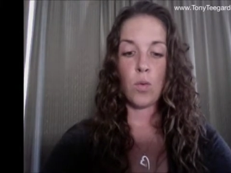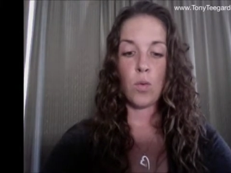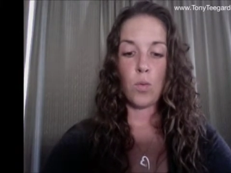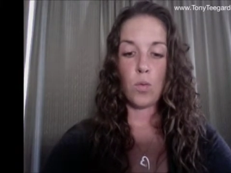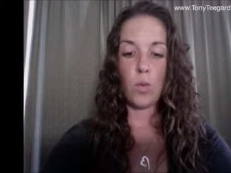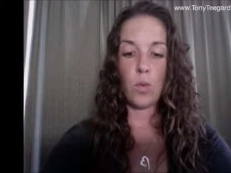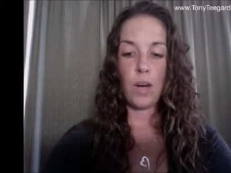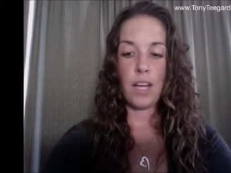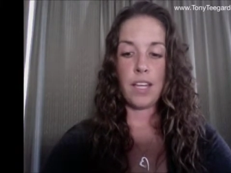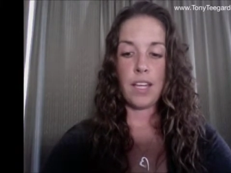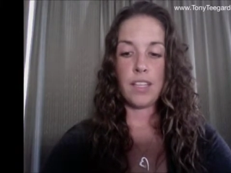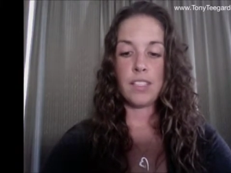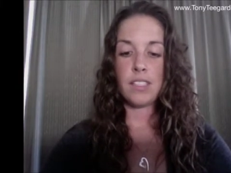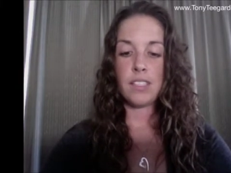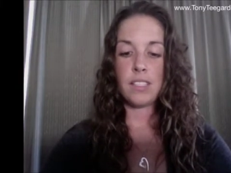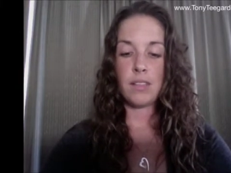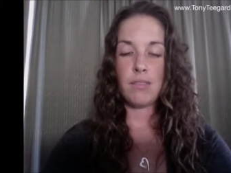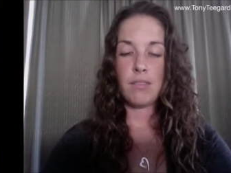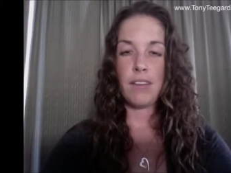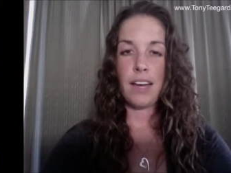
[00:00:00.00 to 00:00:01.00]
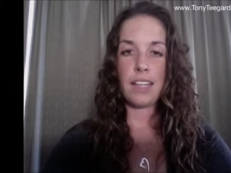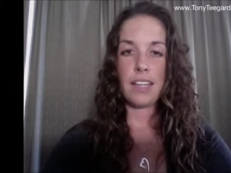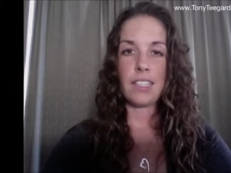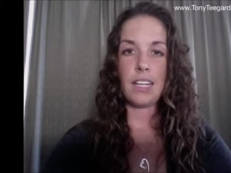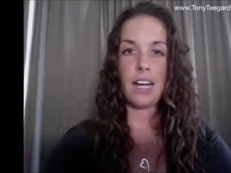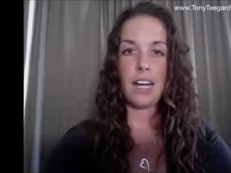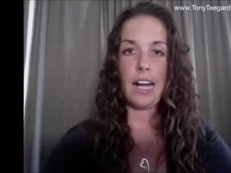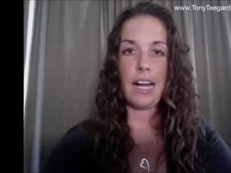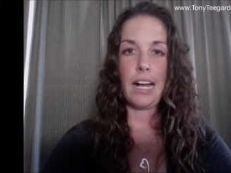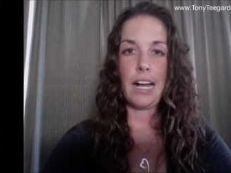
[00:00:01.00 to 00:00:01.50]
was the fact
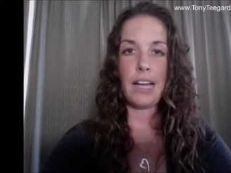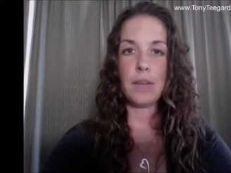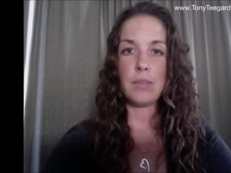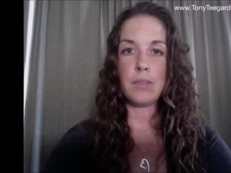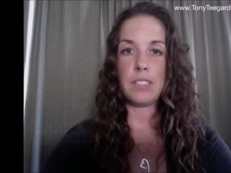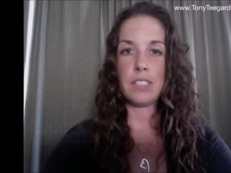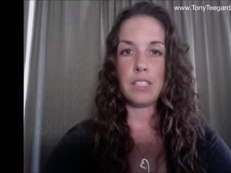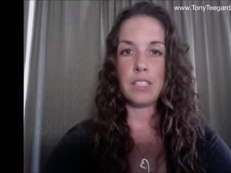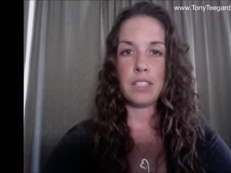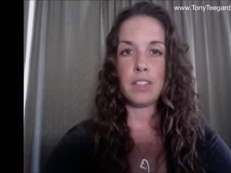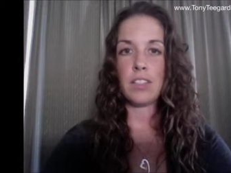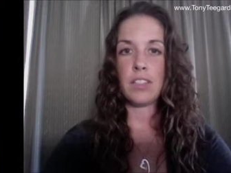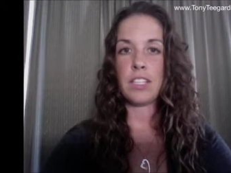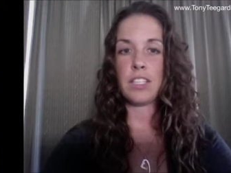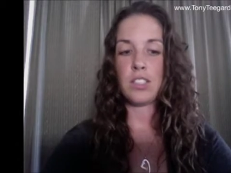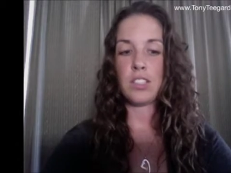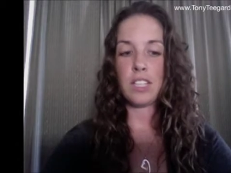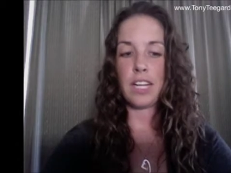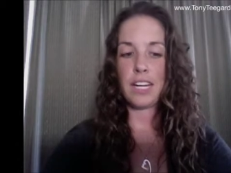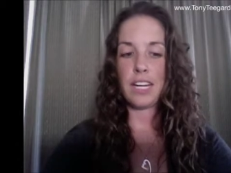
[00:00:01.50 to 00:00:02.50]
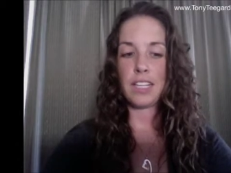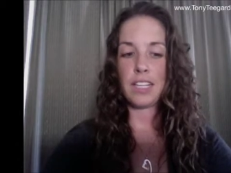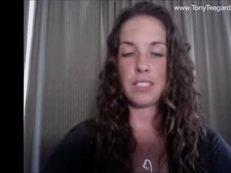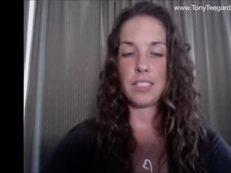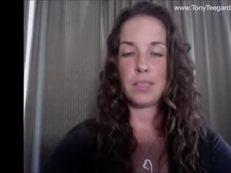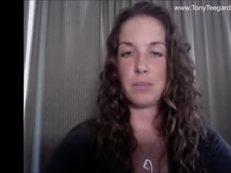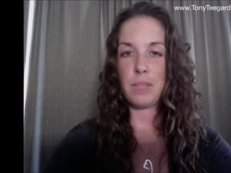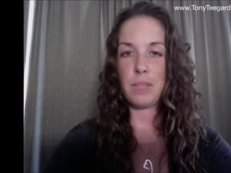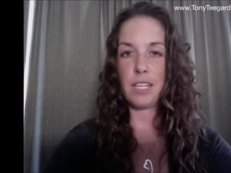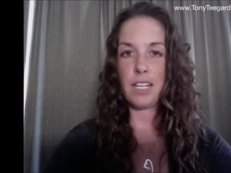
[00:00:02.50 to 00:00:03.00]
that I was literally trying
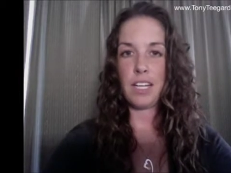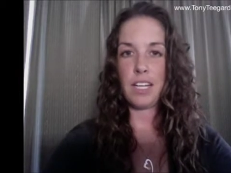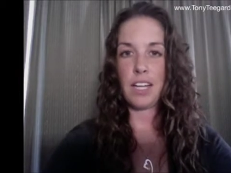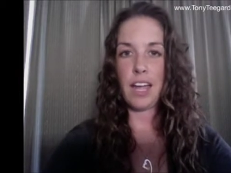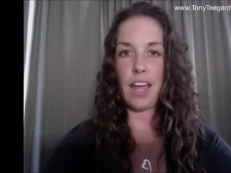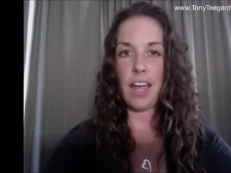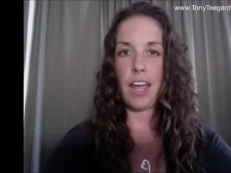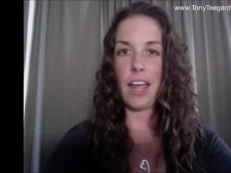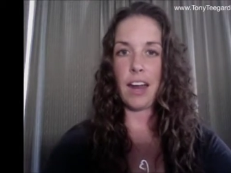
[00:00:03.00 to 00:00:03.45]
to be